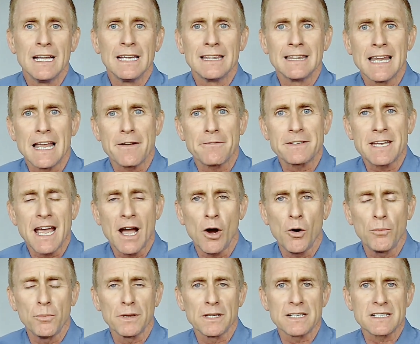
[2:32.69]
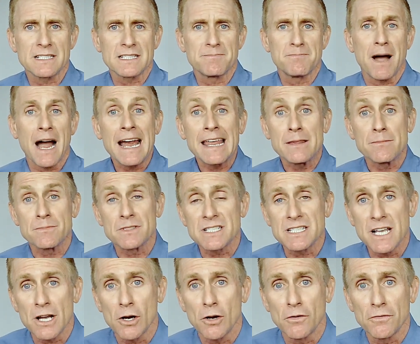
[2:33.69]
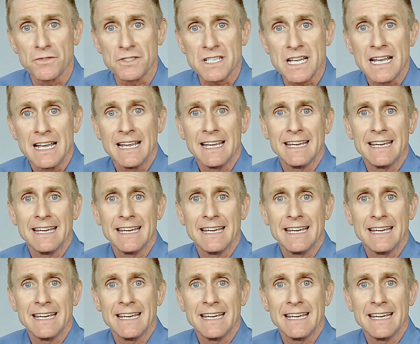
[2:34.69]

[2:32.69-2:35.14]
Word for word: left helpless by themselves